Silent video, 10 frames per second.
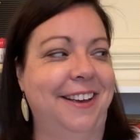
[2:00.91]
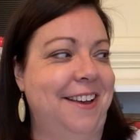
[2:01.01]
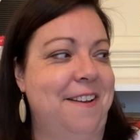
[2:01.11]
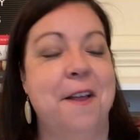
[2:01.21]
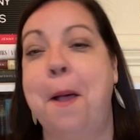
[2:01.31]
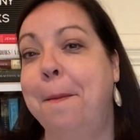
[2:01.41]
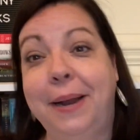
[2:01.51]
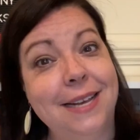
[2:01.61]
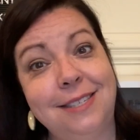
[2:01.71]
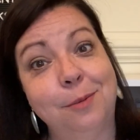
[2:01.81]
but
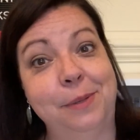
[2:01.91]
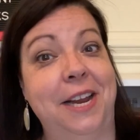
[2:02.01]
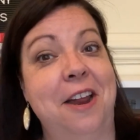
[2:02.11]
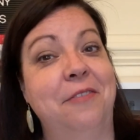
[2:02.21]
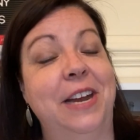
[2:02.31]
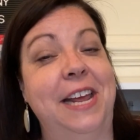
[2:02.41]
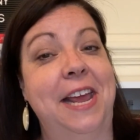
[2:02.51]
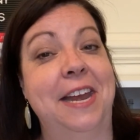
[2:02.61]
I still plan on reading it